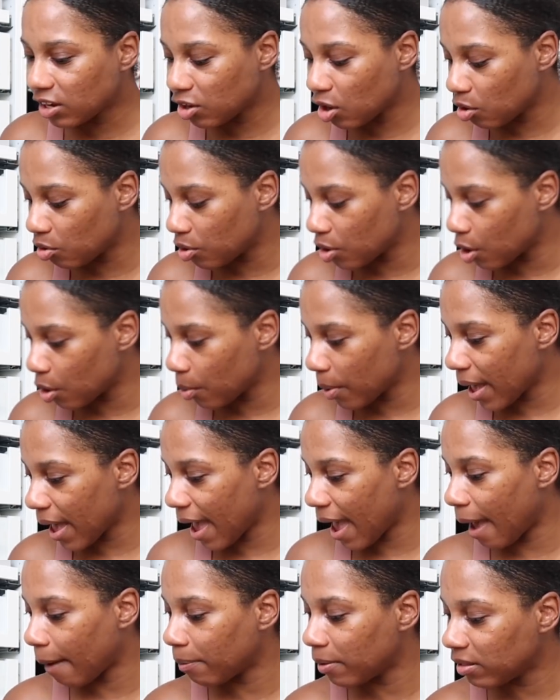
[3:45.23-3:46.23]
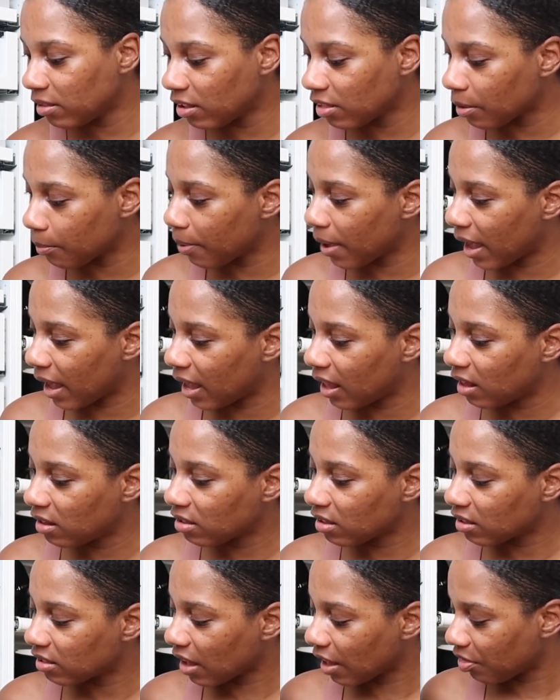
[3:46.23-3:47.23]
of don't know what happened to the pants
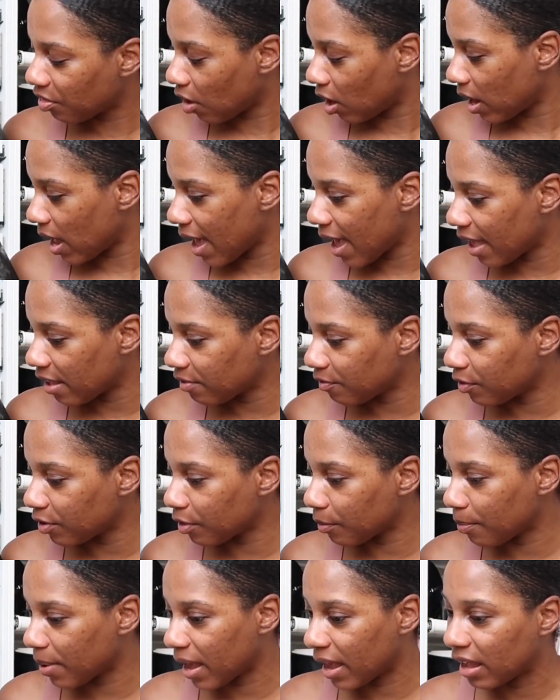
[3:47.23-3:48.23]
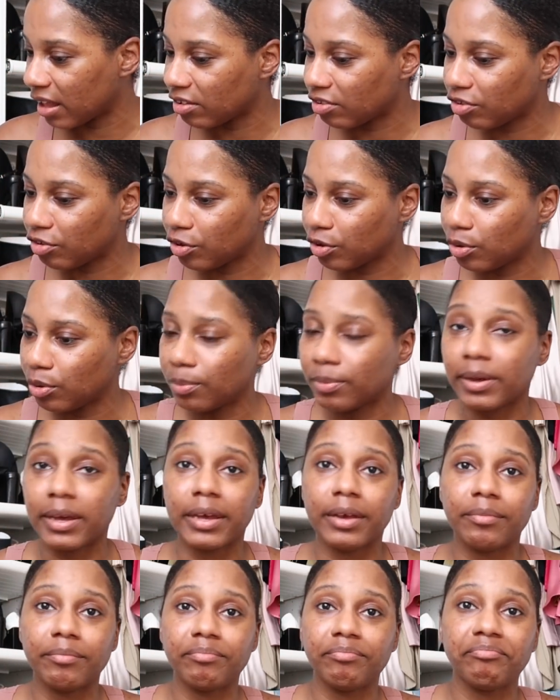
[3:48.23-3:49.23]
because I thought I asked for the pants too,
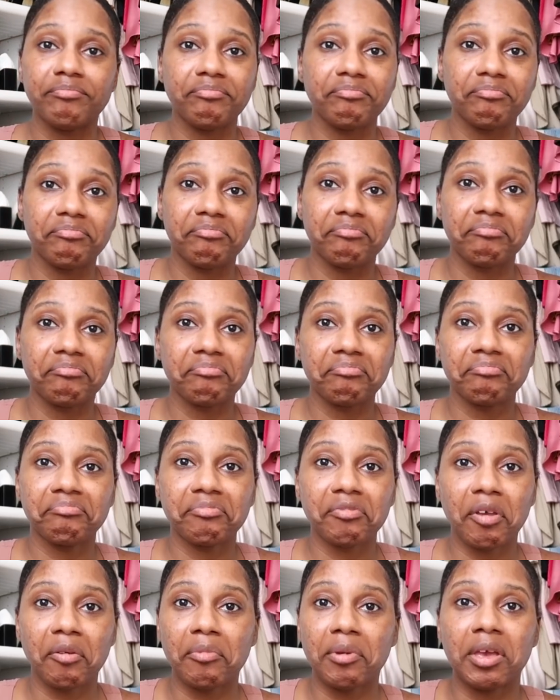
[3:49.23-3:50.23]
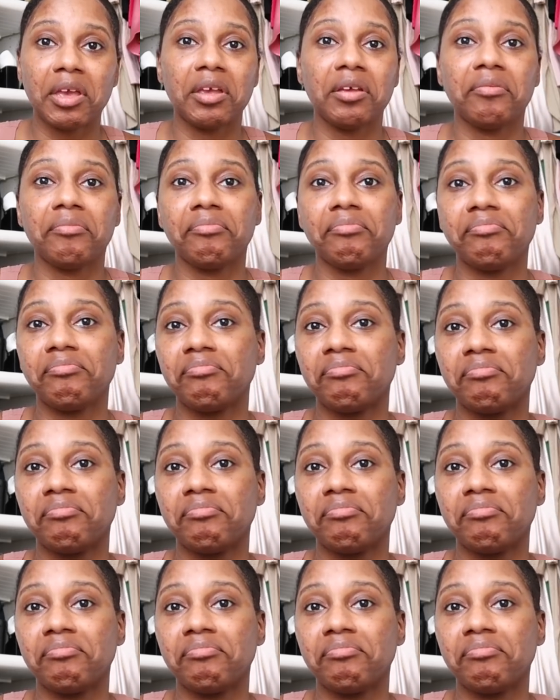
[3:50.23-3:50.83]
but I mean,